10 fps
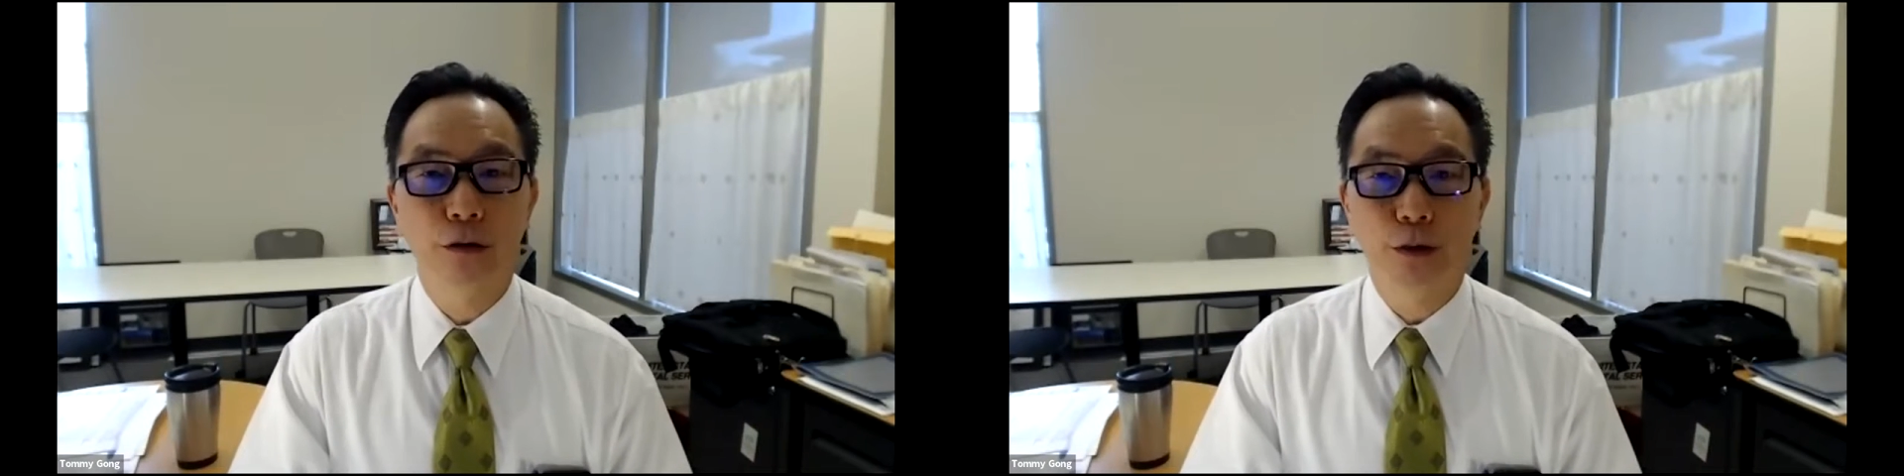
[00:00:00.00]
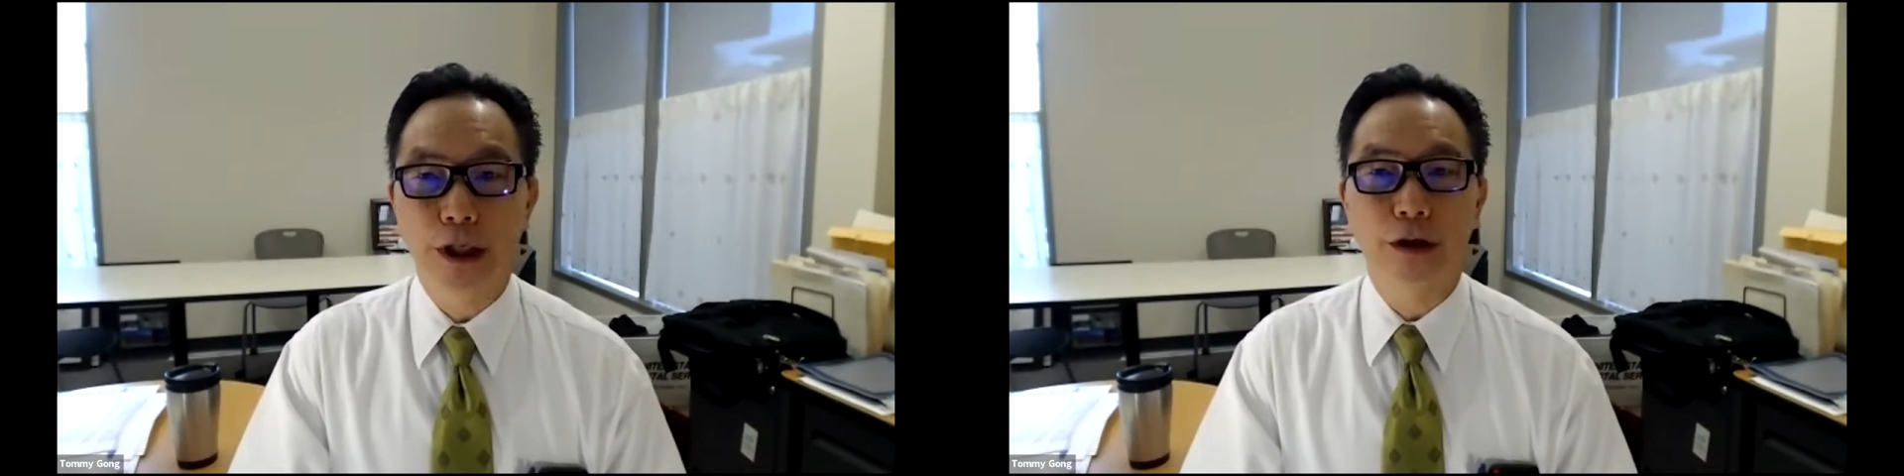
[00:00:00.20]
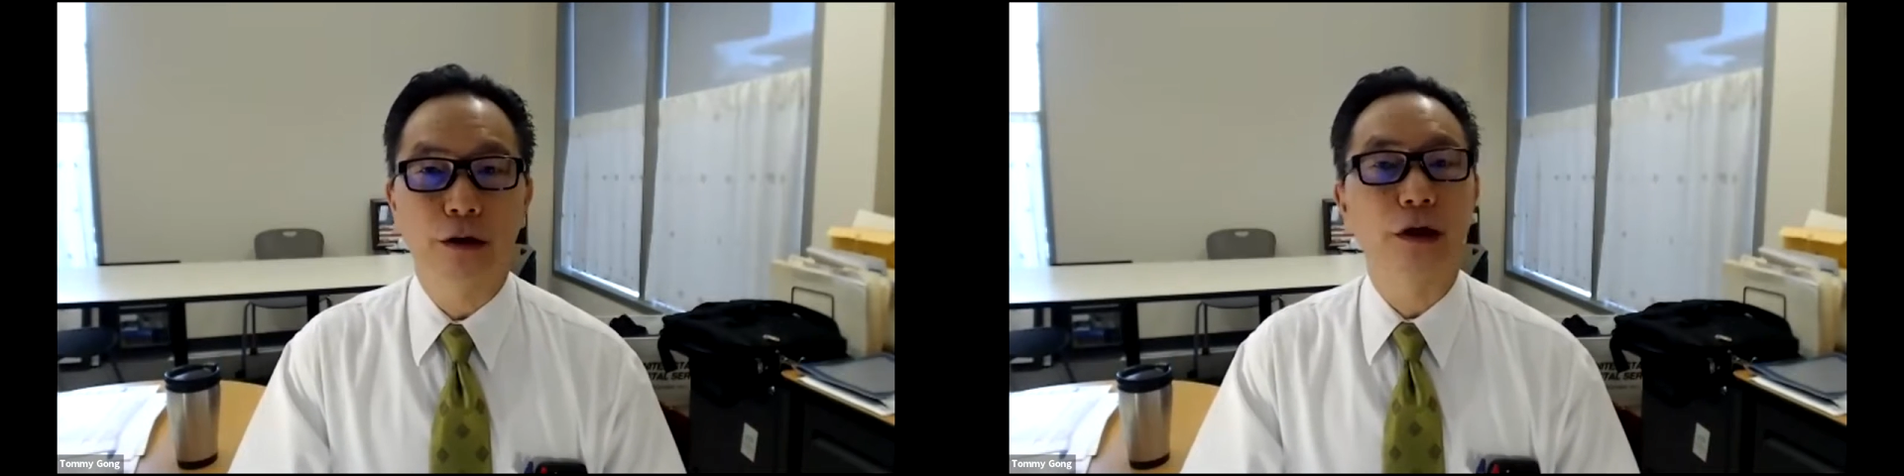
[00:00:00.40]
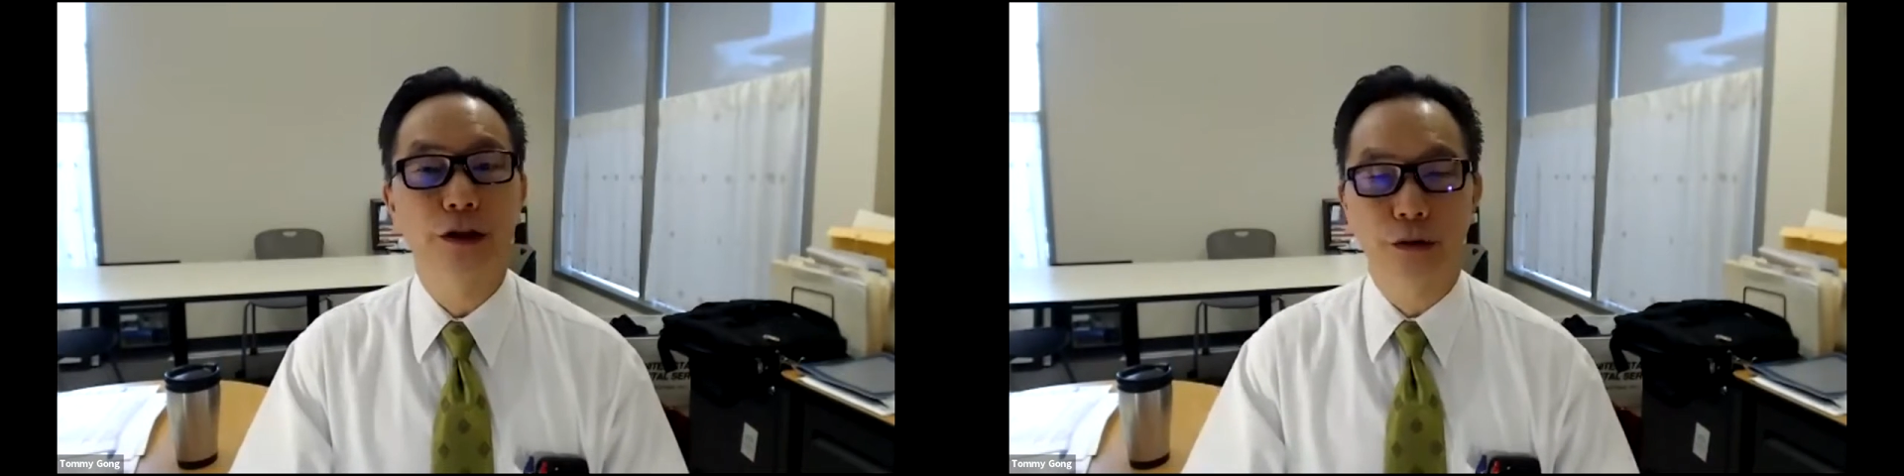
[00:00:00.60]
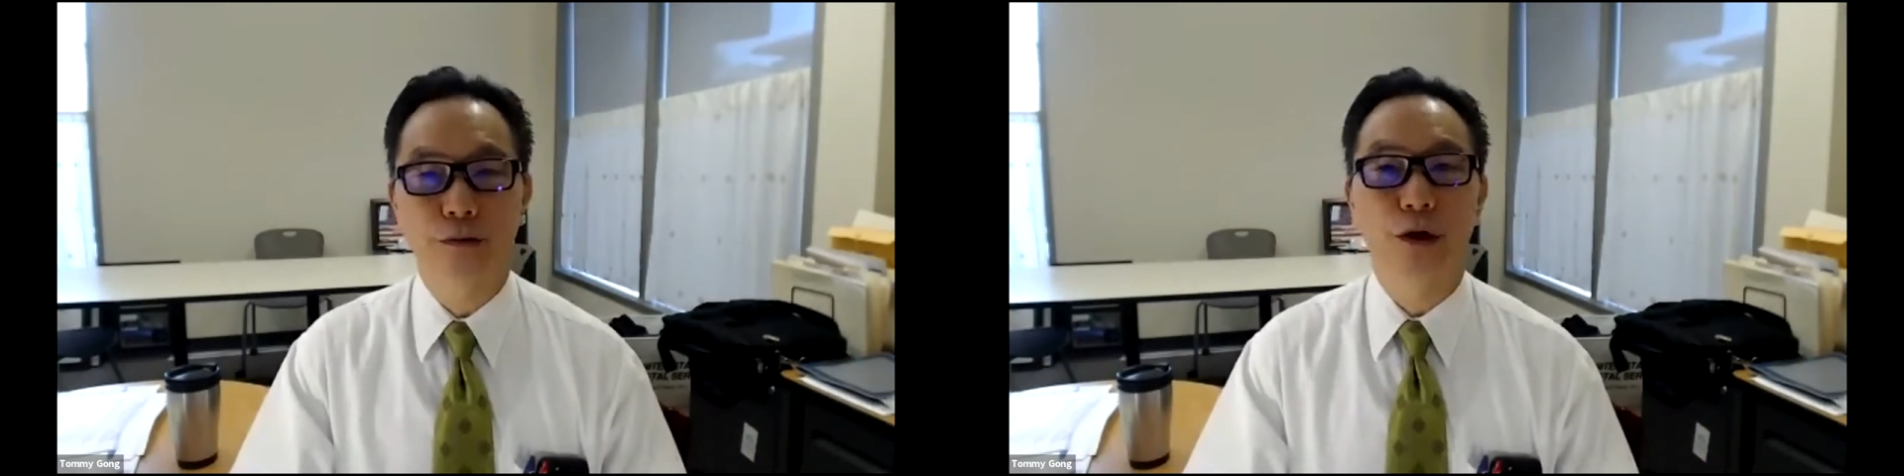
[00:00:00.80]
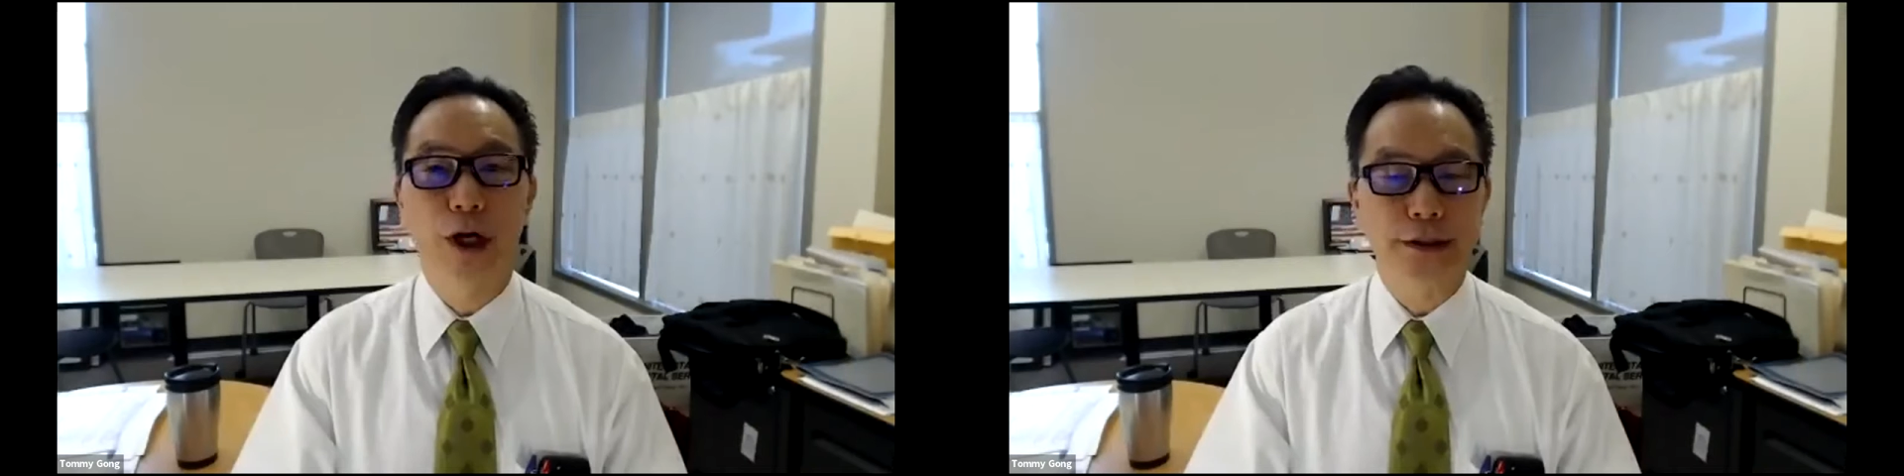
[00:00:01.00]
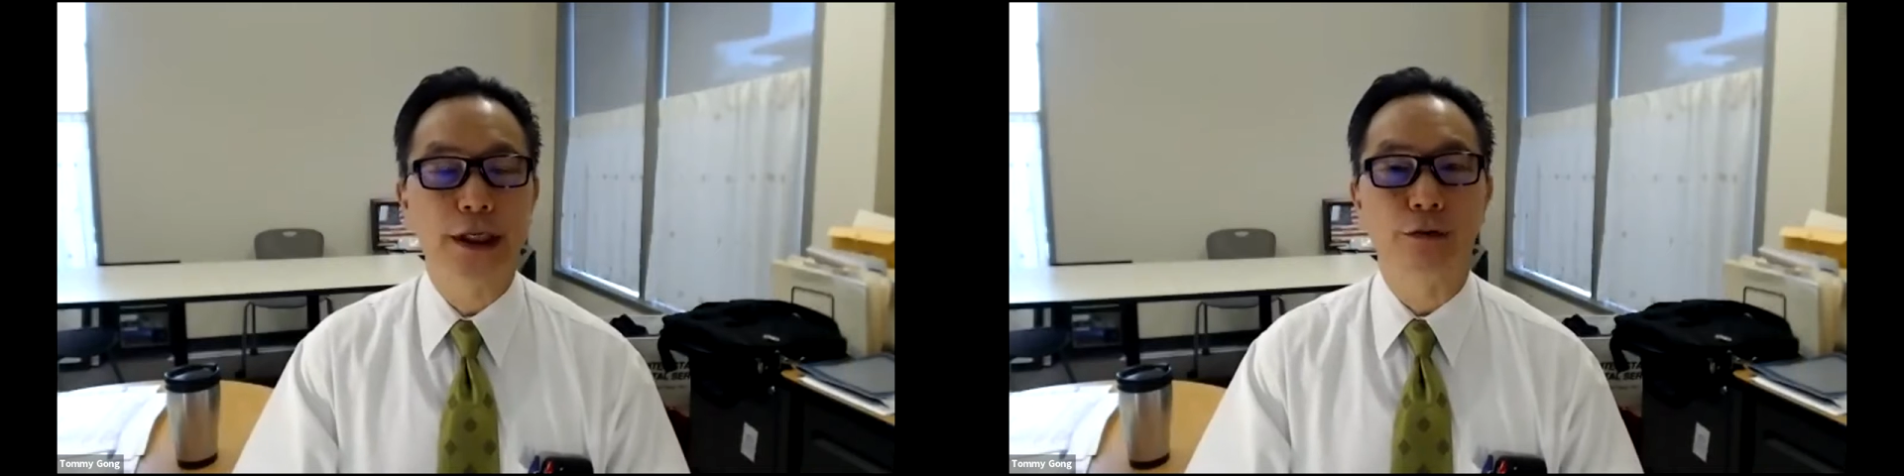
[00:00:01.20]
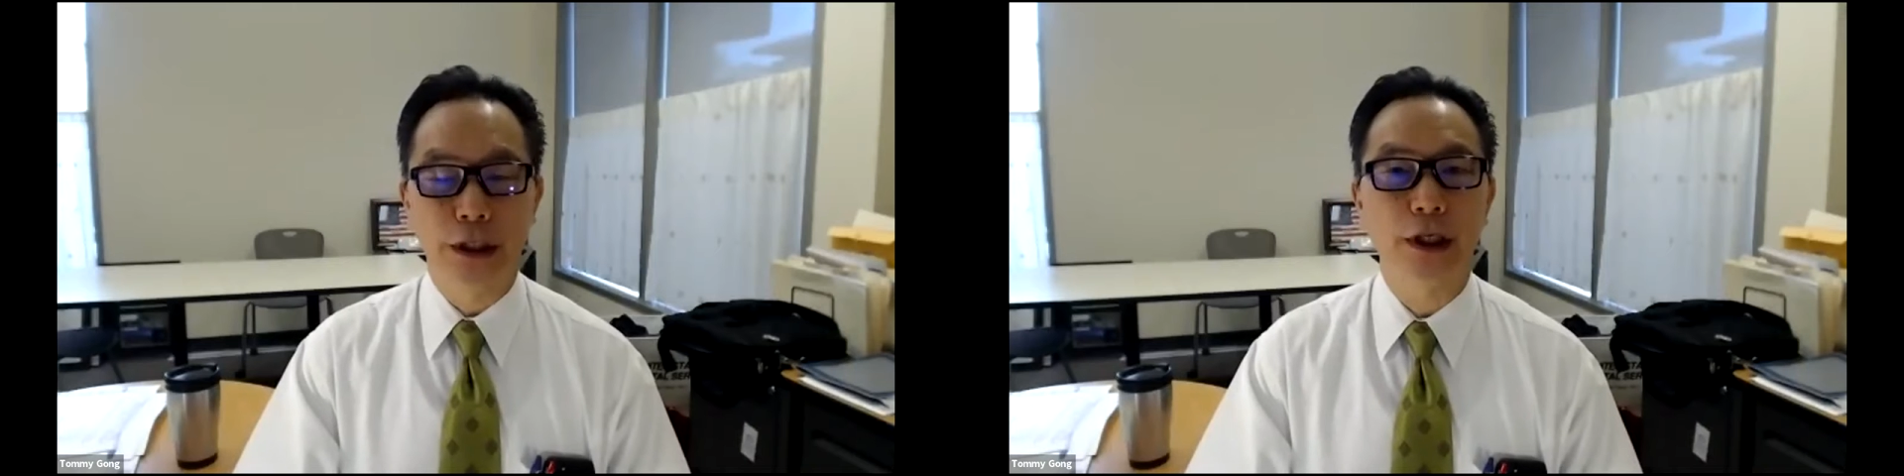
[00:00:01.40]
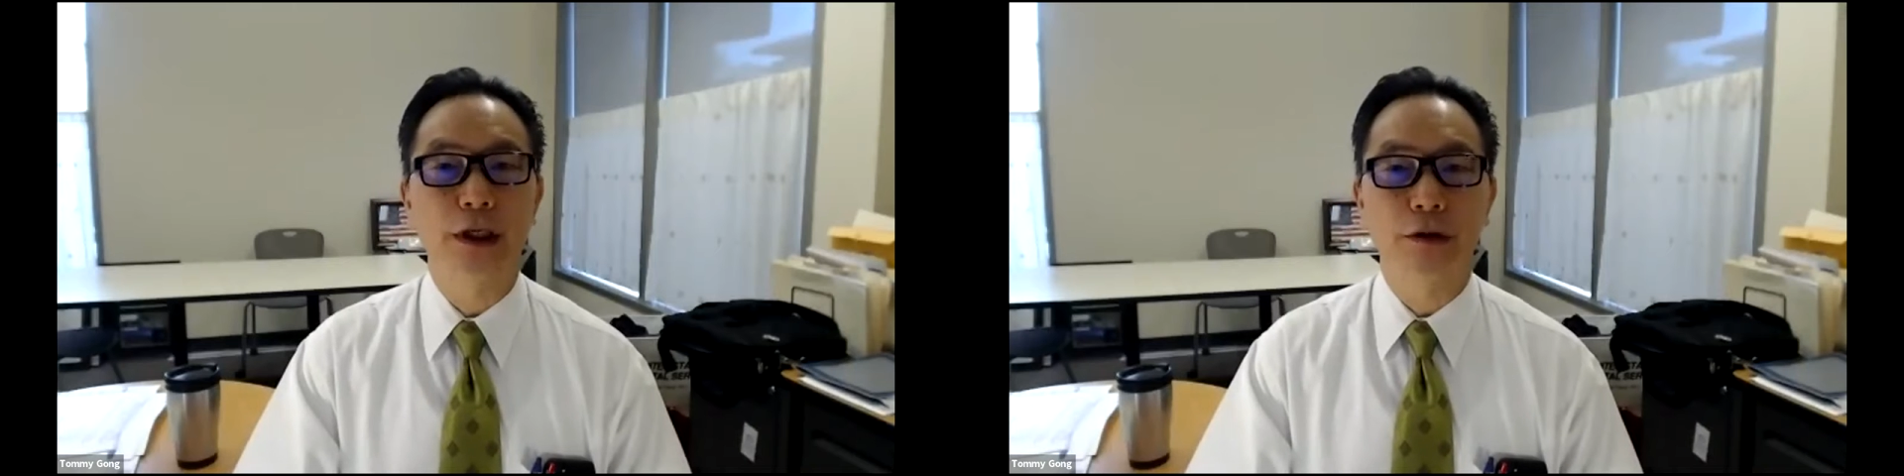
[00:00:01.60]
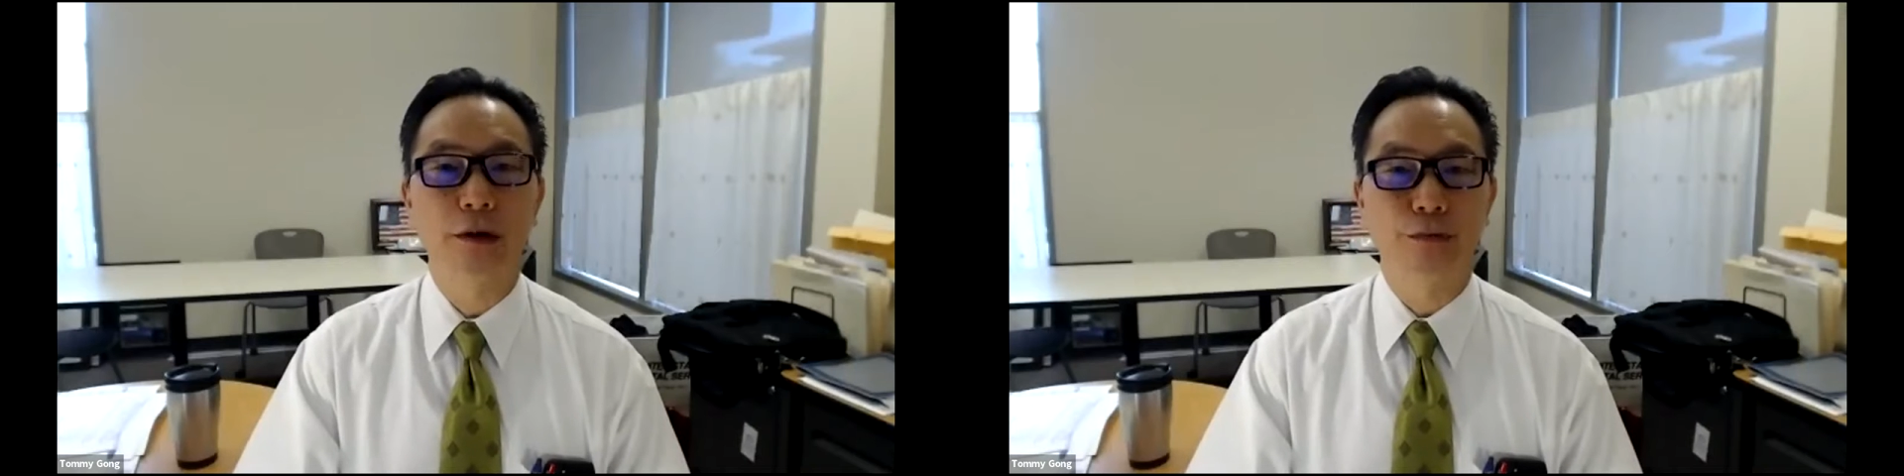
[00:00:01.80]
but there are some ways that we
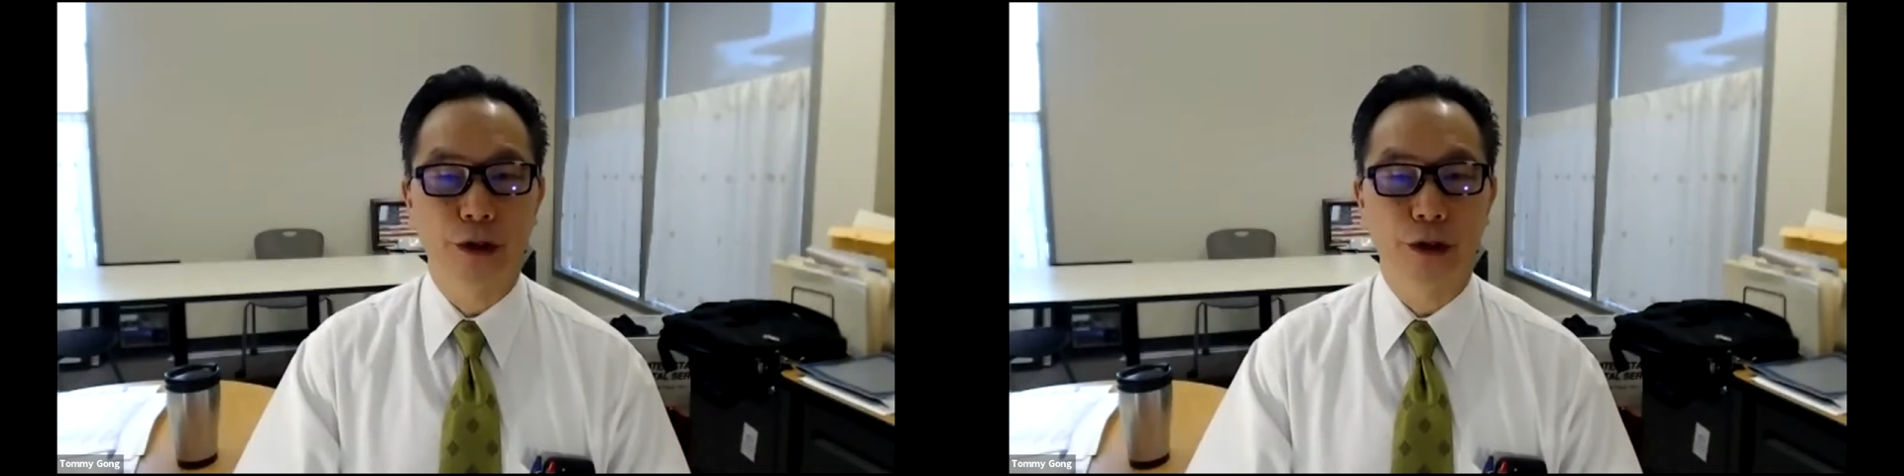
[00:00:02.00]
can